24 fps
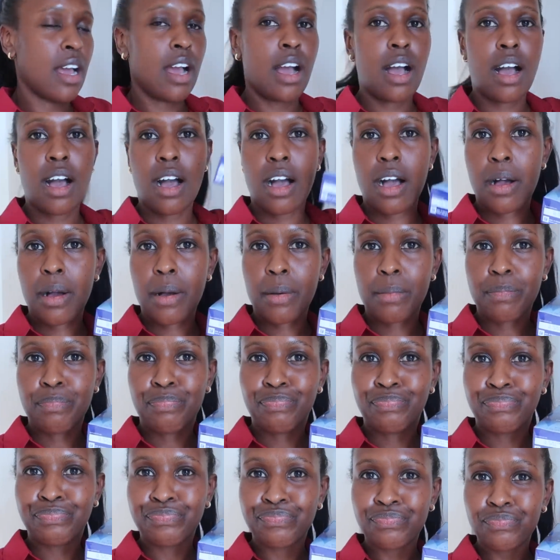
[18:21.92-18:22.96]

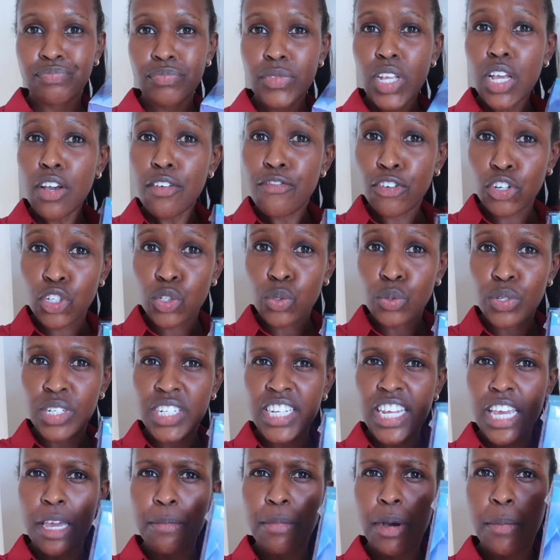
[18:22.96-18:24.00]
for
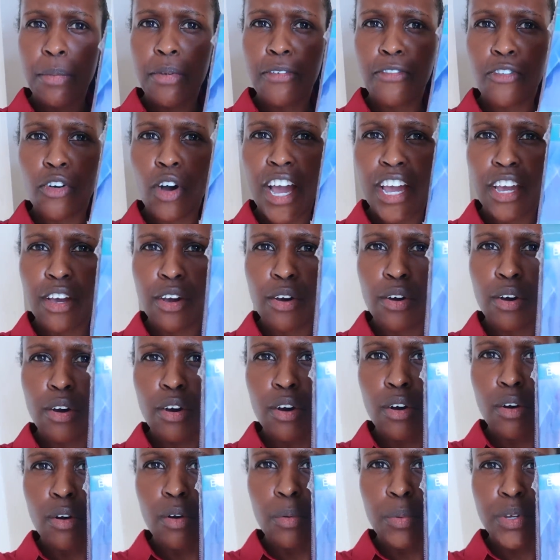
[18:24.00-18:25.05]
today. But before I
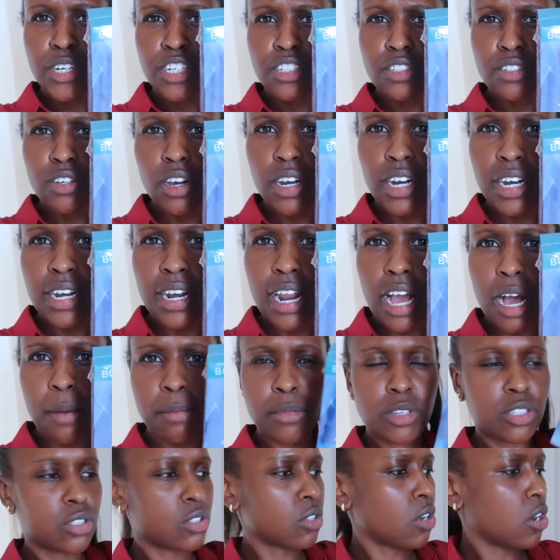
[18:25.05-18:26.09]
go, we just got an
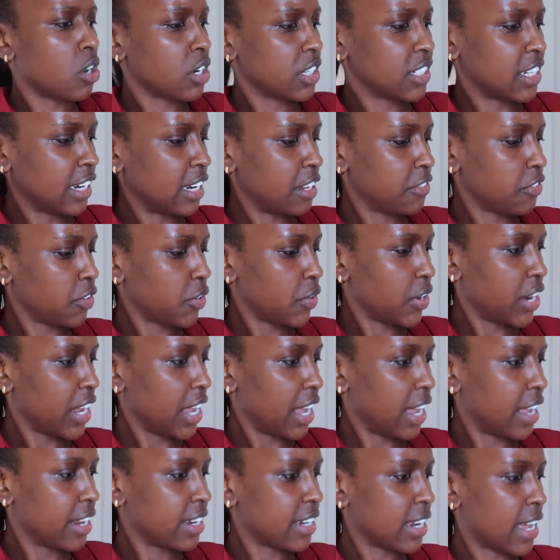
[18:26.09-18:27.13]
Amazon
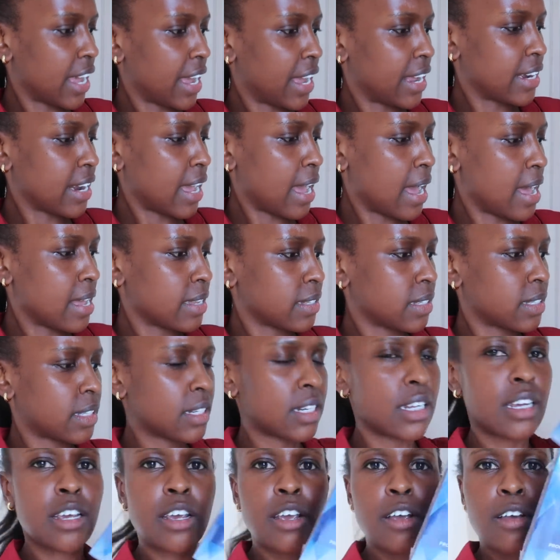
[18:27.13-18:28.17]
delivery and I had
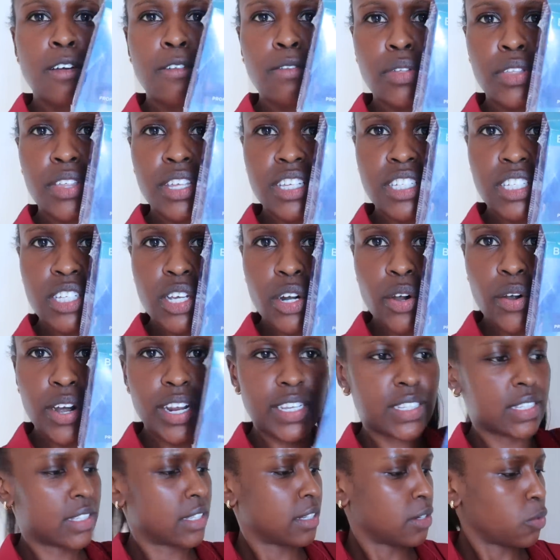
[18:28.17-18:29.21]
asked for this
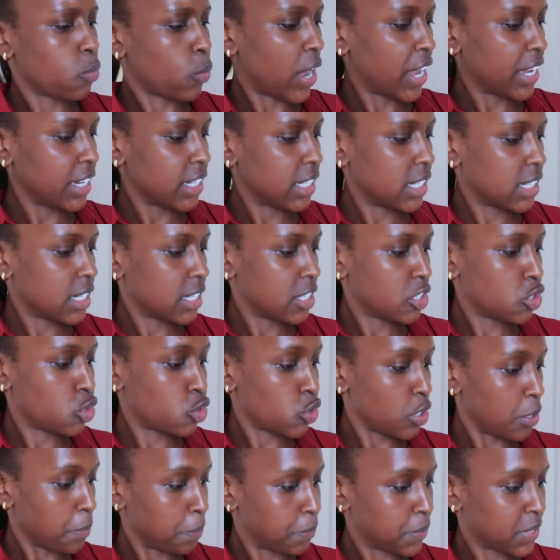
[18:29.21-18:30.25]
Crest white
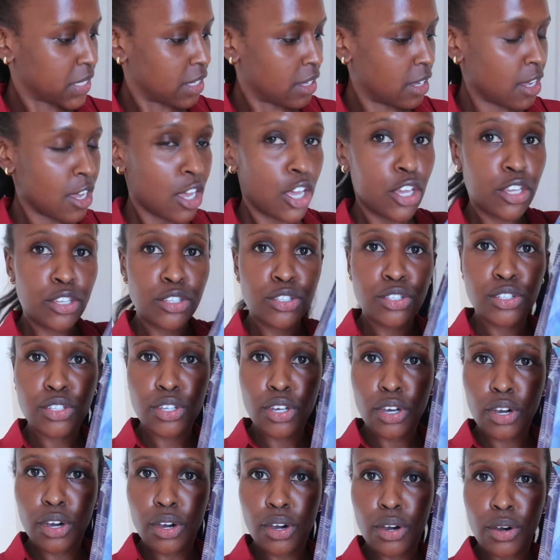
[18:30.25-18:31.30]
strips.
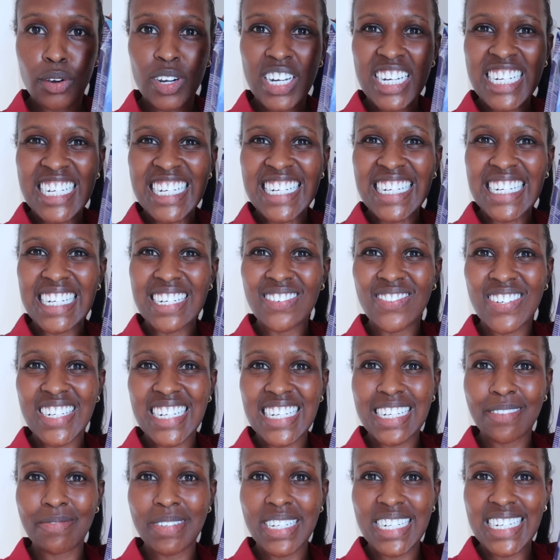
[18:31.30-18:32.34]
So I feel
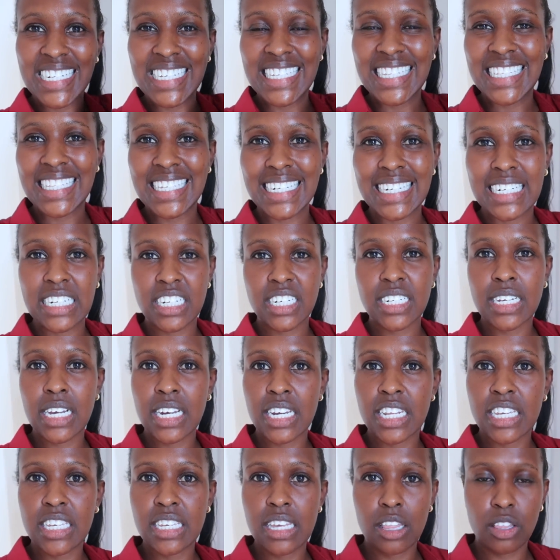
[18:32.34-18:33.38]
like my teeth are
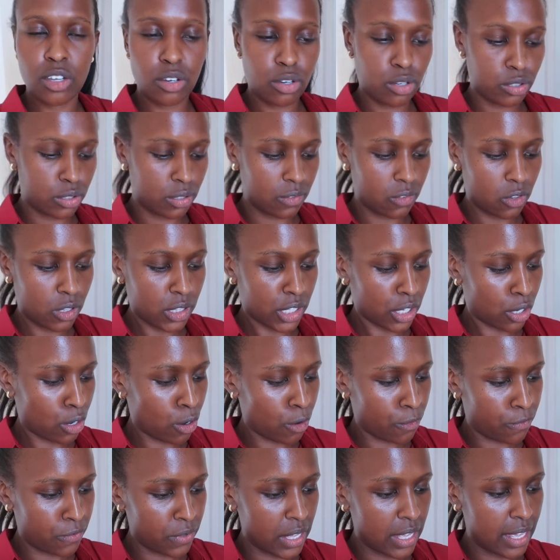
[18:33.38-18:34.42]
turning yellow because of all the
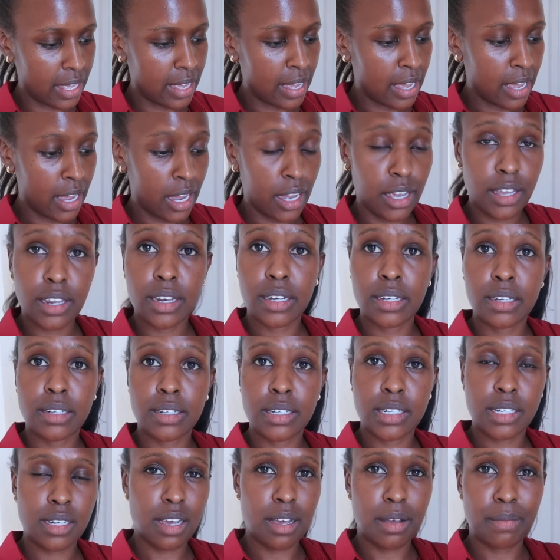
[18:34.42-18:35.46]
coffee
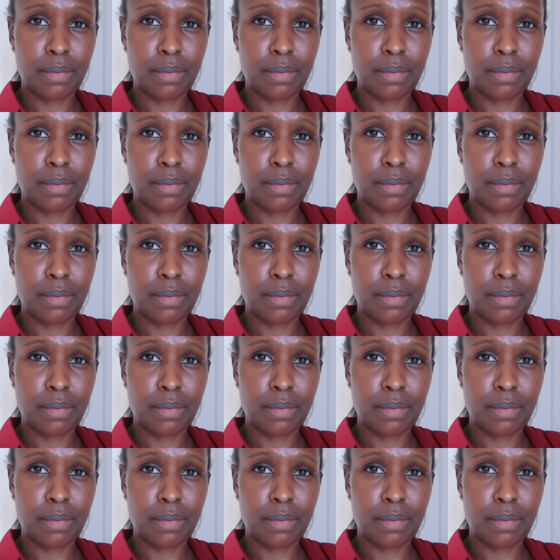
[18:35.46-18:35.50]
and